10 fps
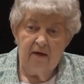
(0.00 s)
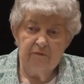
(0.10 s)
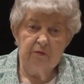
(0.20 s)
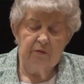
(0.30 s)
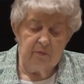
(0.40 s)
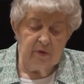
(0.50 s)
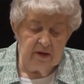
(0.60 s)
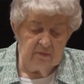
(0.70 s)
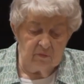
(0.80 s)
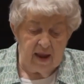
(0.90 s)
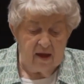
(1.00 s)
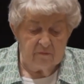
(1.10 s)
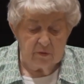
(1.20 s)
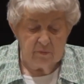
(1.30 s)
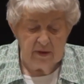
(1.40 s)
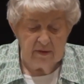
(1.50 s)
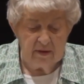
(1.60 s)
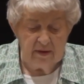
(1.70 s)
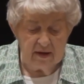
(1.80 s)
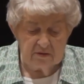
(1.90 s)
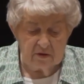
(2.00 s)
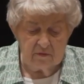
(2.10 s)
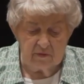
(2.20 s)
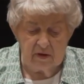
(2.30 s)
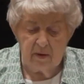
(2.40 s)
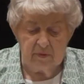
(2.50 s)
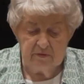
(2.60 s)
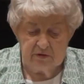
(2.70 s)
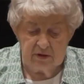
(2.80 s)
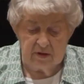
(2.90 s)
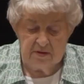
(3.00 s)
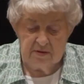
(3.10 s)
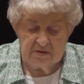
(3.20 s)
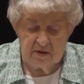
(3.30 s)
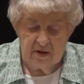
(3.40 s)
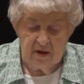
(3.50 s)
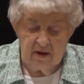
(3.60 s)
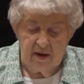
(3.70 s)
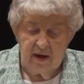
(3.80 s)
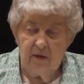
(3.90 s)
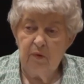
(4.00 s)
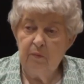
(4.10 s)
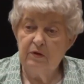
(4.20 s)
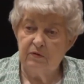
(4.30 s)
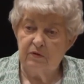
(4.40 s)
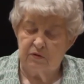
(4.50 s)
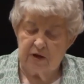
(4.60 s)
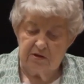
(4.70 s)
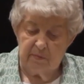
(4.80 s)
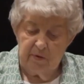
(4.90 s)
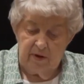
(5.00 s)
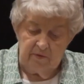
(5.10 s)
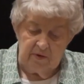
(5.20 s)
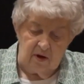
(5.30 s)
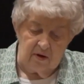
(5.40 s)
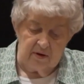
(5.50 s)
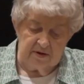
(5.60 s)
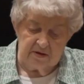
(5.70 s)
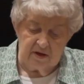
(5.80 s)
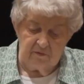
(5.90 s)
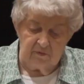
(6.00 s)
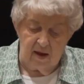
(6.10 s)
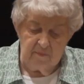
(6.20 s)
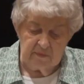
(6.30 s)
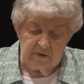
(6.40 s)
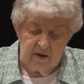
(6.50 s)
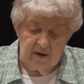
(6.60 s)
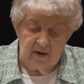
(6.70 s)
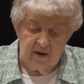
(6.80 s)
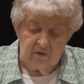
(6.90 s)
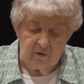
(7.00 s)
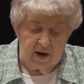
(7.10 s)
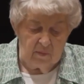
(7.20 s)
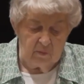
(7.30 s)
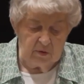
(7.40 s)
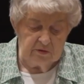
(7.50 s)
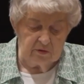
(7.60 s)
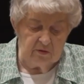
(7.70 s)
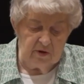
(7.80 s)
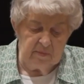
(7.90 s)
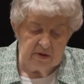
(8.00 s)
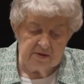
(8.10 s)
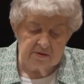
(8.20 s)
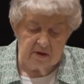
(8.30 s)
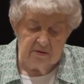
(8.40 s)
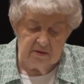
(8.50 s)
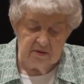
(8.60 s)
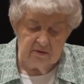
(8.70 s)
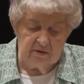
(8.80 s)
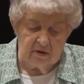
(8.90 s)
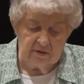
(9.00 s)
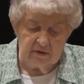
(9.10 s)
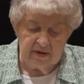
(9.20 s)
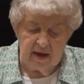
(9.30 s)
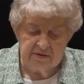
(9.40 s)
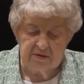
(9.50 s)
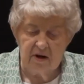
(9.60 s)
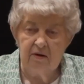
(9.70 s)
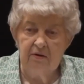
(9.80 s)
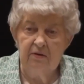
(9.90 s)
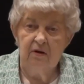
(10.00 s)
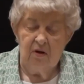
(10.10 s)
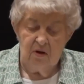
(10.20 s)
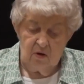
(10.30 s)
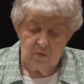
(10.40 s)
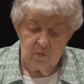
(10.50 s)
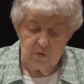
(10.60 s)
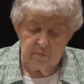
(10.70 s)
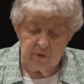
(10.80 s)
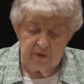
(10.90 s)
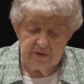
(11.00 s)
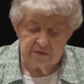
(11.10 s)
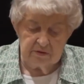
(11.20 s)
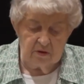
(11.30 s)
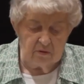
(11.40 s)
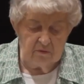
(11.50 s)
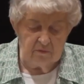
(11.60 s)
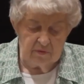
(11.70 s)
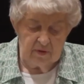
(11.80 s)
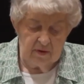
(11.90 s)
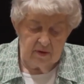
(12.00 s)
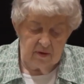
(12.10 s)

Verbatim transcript: After, the ringing, after wringing the necks off a couple of chickens, and we would chase them around the yard as they flopped, Grandma would turn them into Sunday dinner on her cast iron wood burning stove.